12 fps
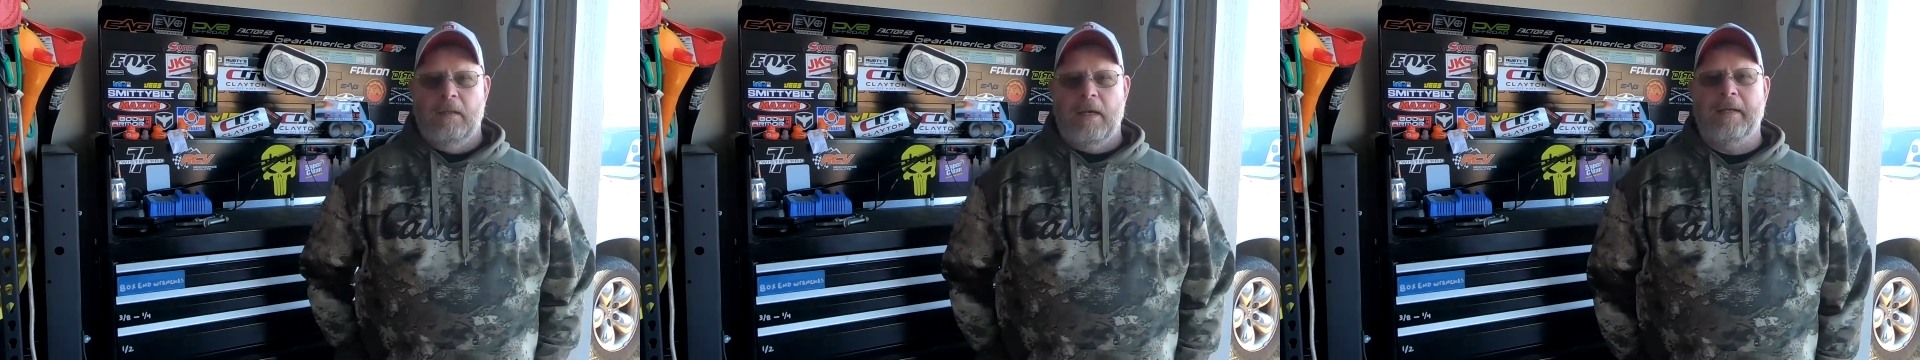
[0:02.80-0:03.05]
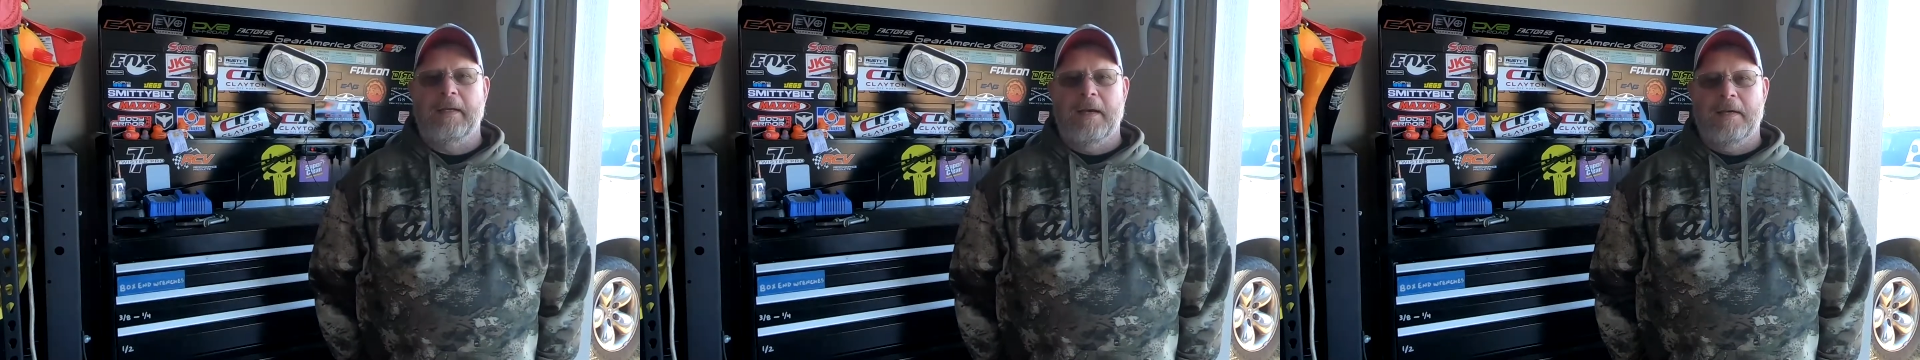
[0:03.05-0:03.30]

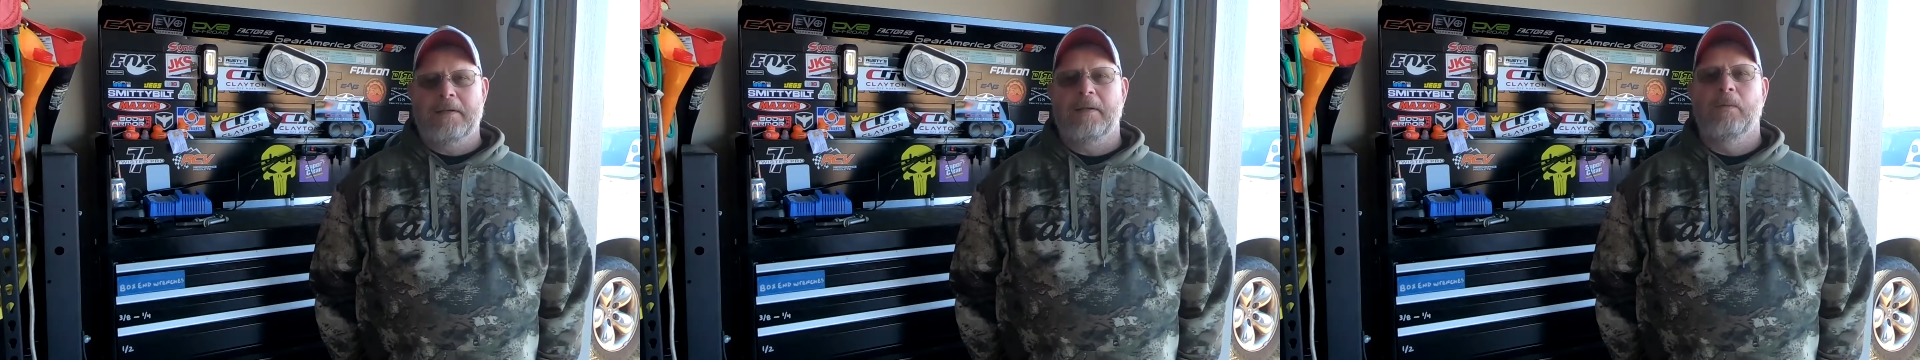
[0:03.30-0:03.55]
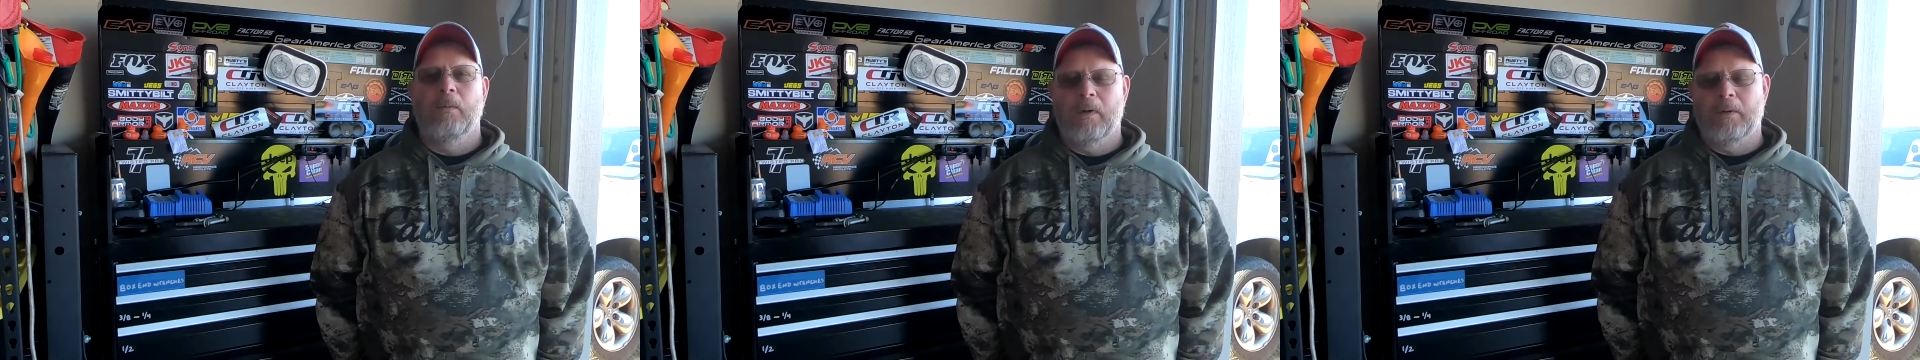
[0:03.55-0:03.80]
Hey guys,
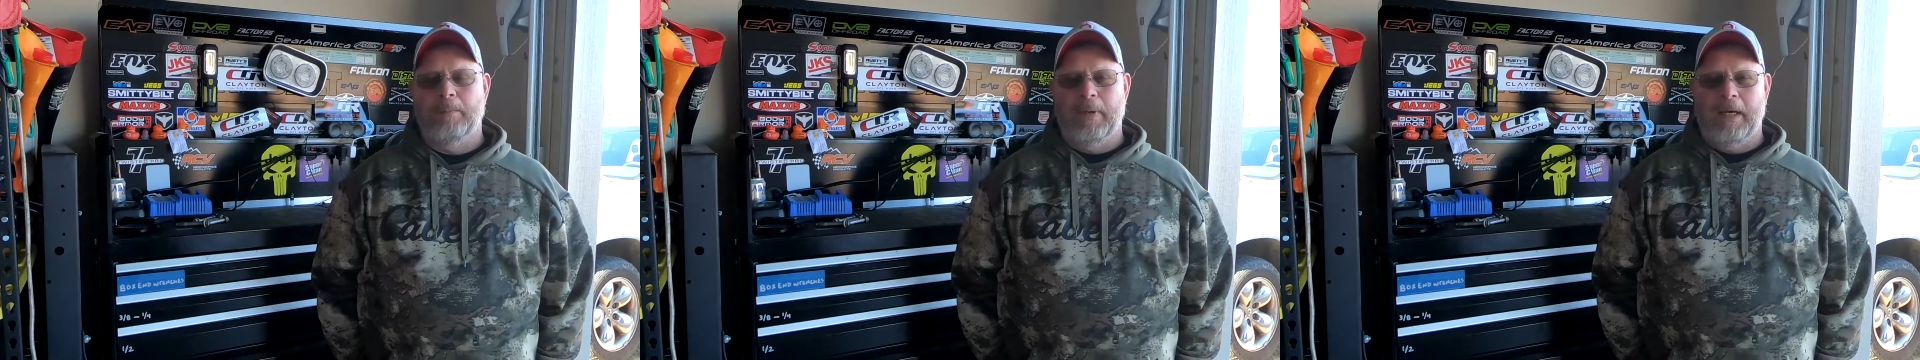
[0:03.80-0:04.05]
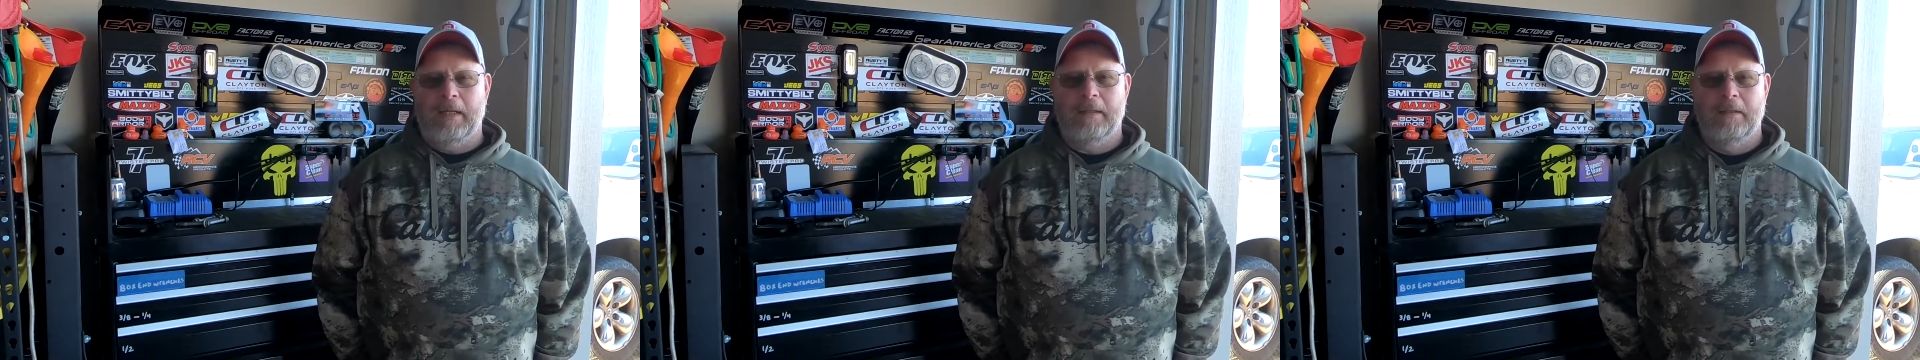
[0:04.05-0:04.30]
welcome
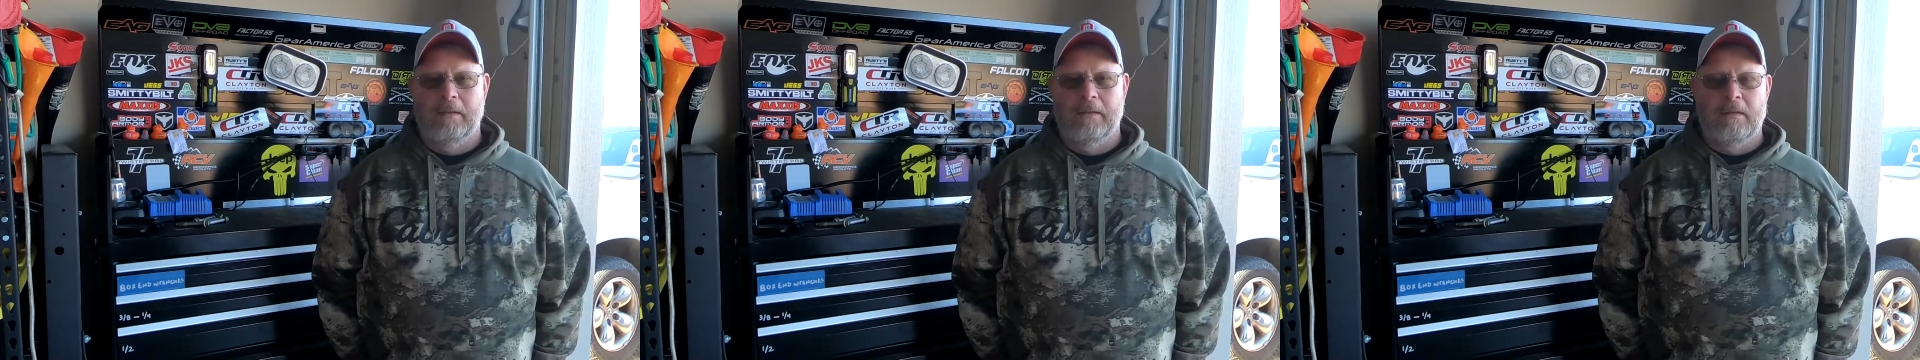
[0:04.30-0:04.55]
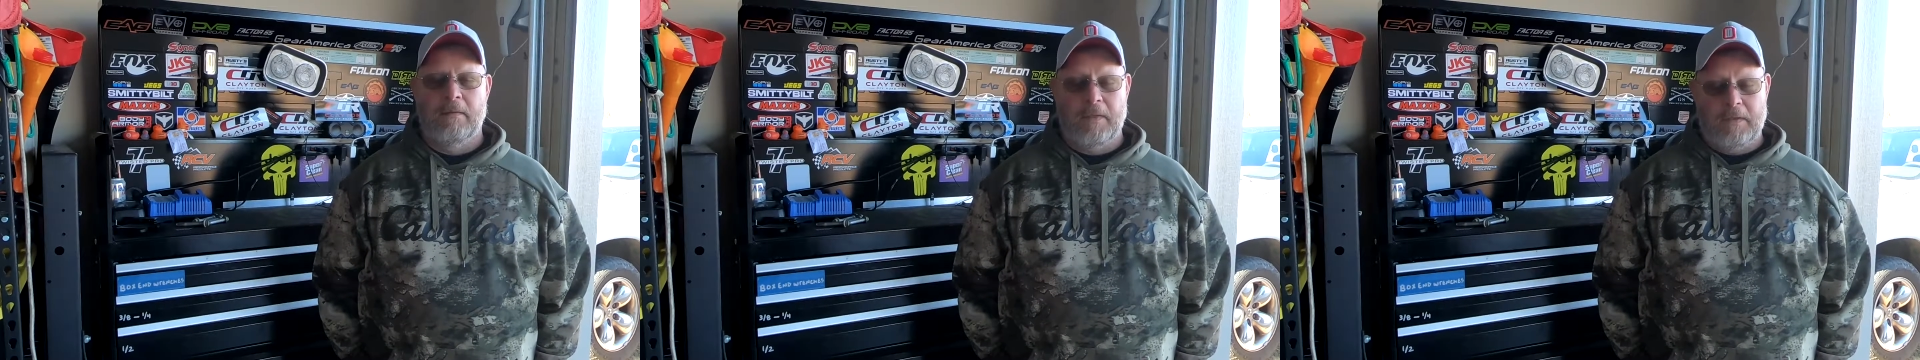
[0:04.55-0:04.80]
back.
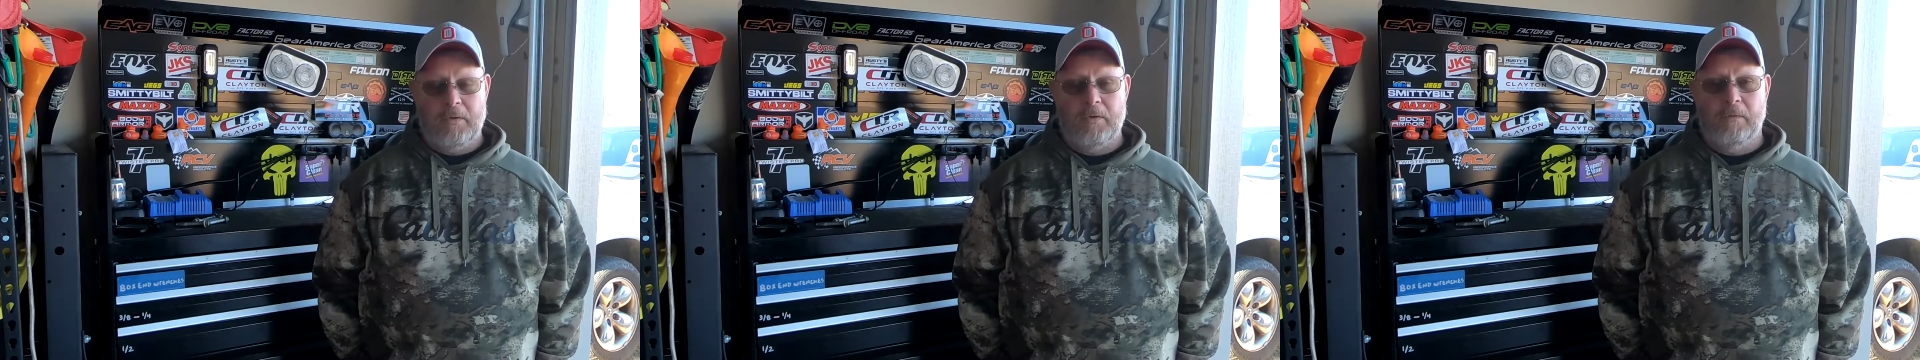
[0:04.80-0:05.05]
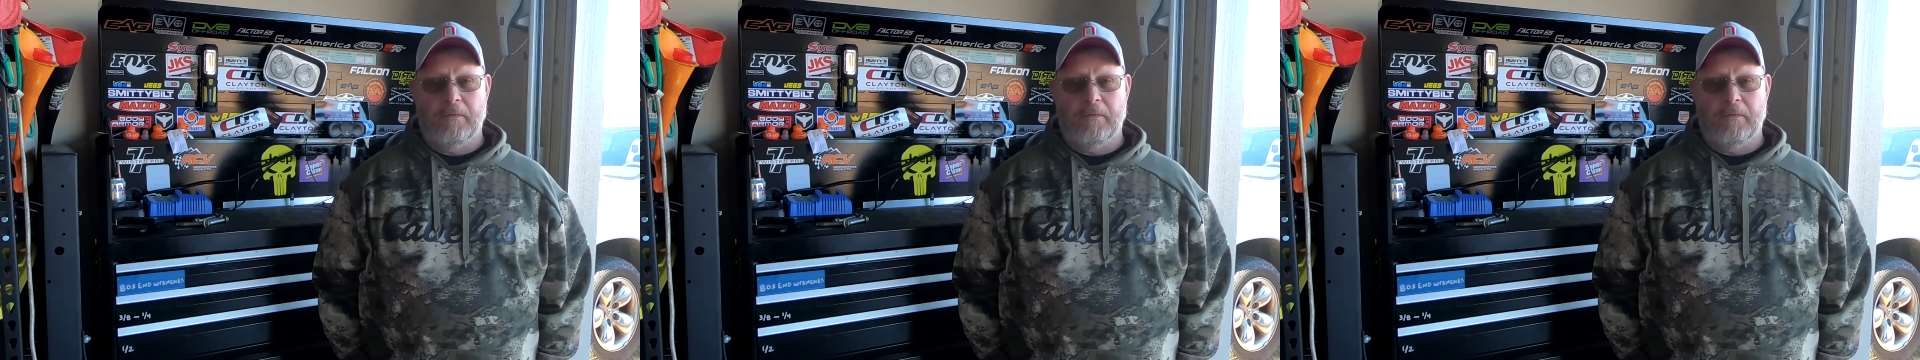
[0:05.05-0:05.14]
If this is